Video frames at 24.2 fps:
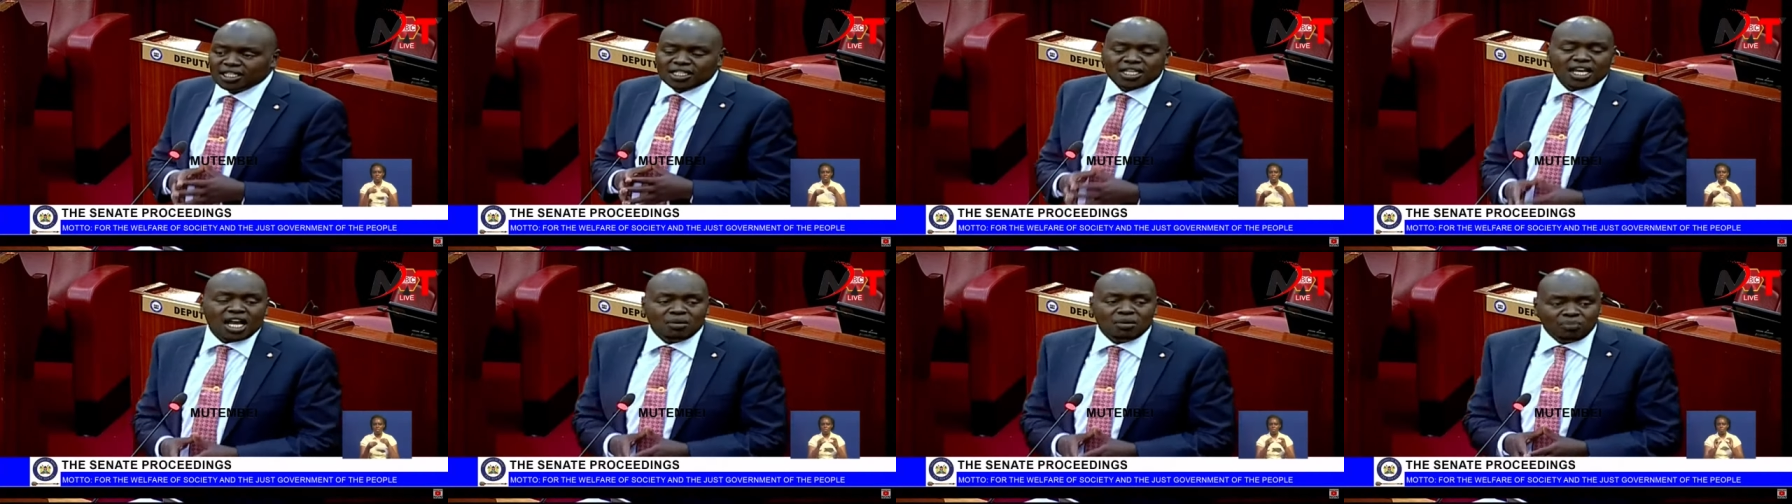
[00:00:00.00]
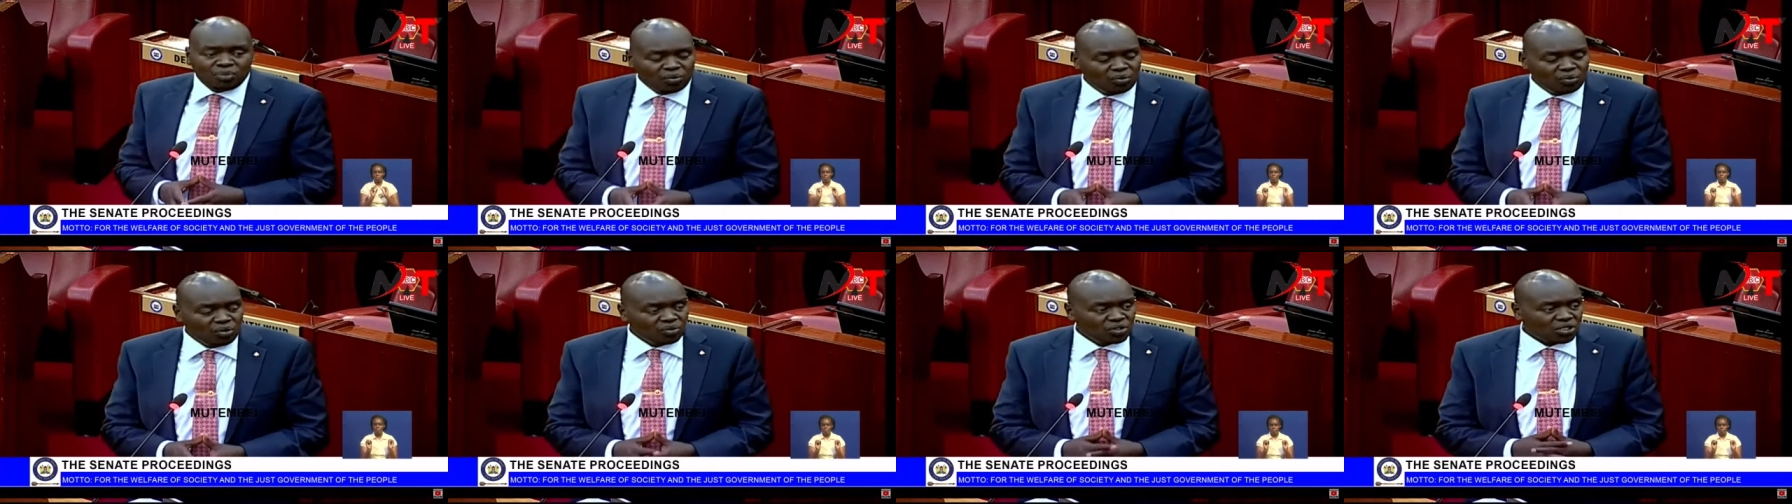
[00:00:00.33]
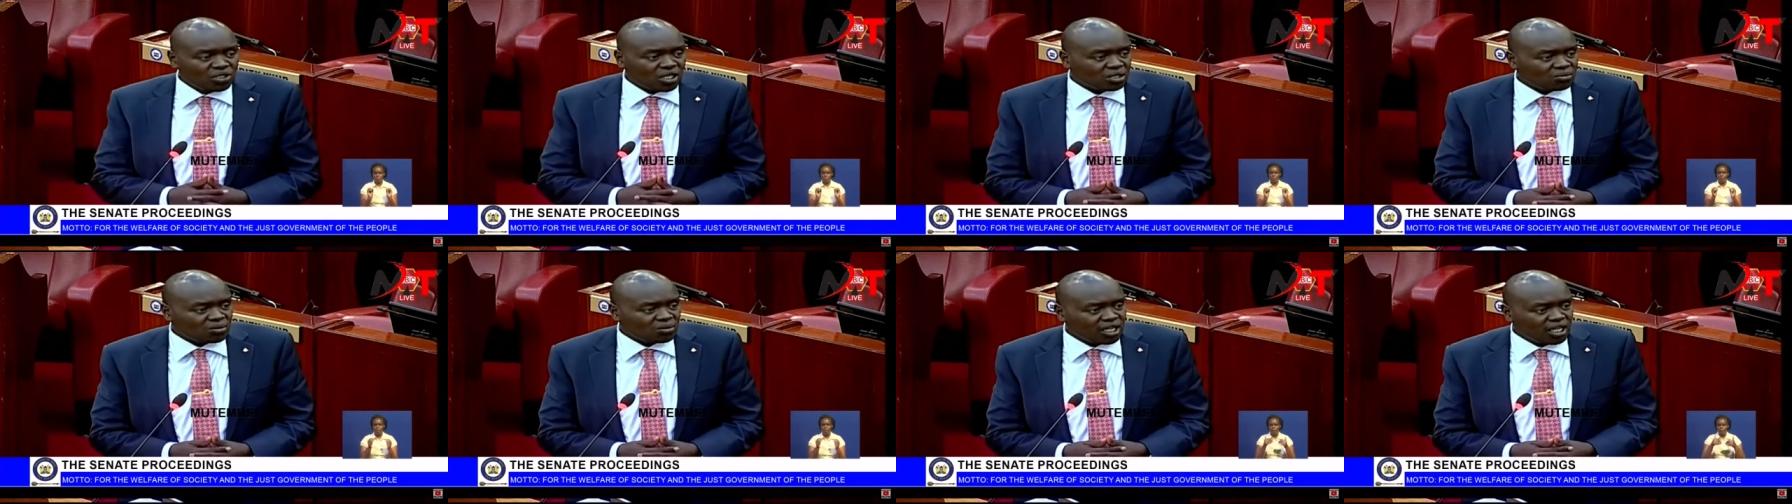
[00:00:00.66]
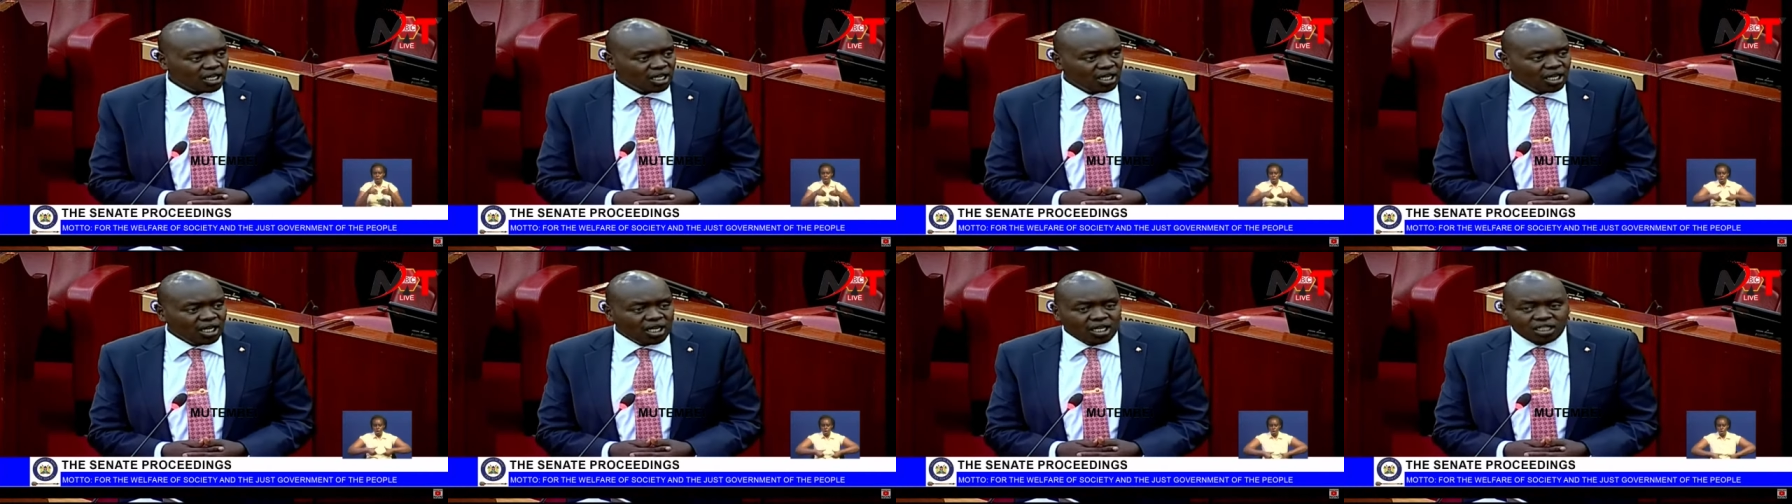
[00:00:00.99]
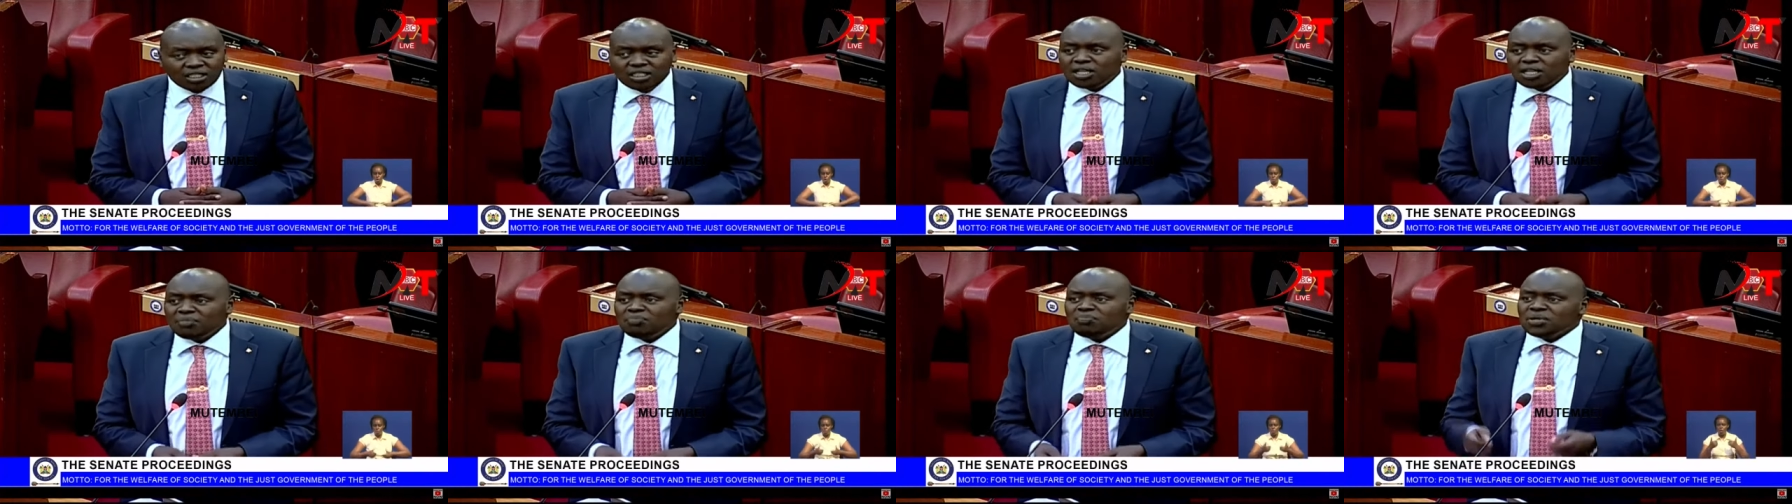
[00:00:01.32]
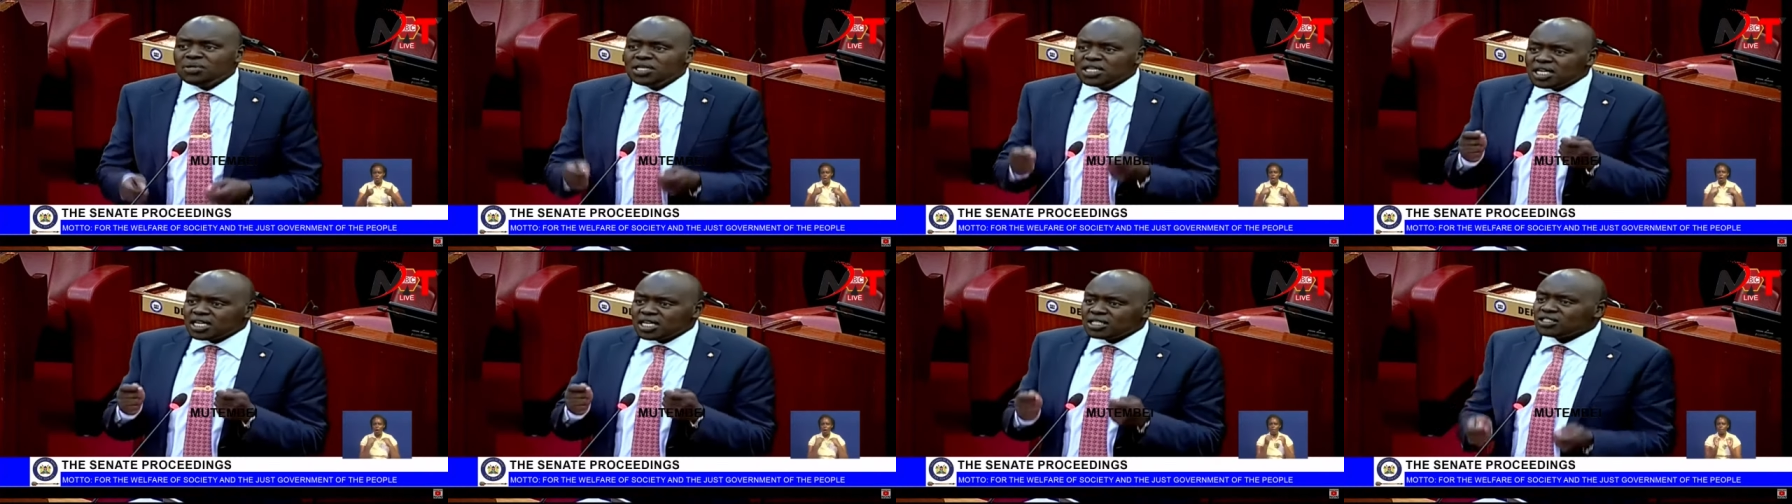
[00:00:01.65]
and the young people, Mr. Speaker. The
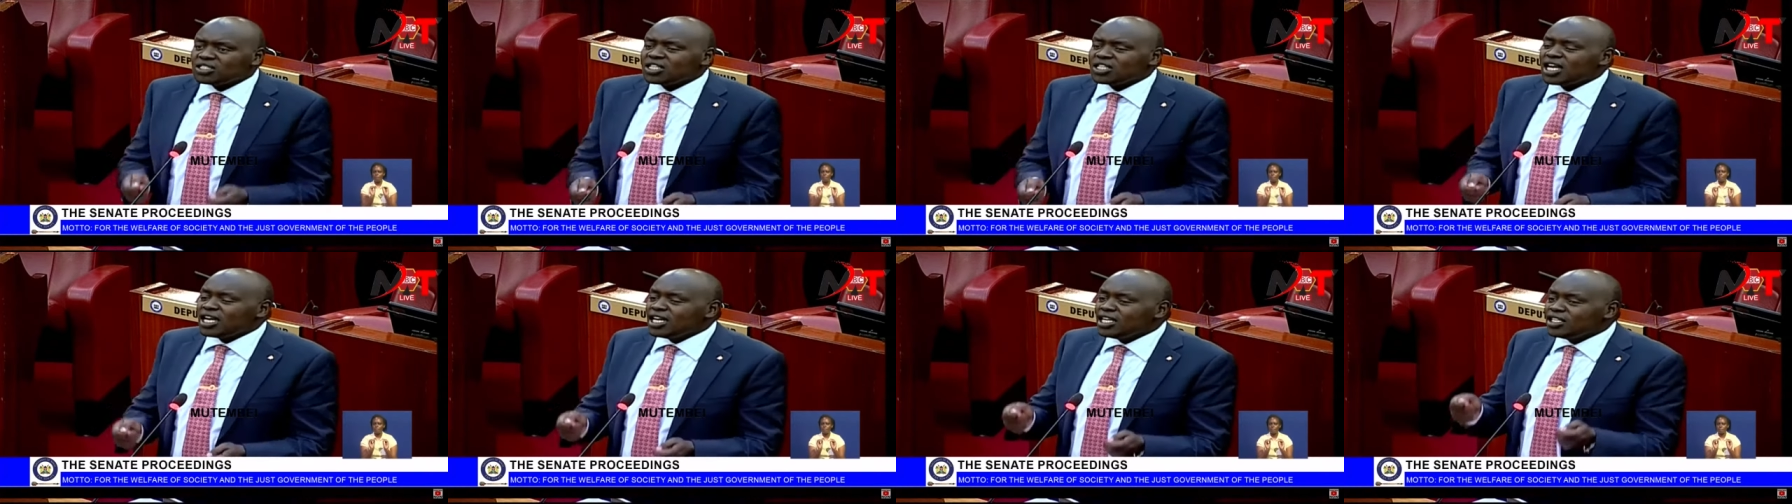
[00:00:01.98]
biggest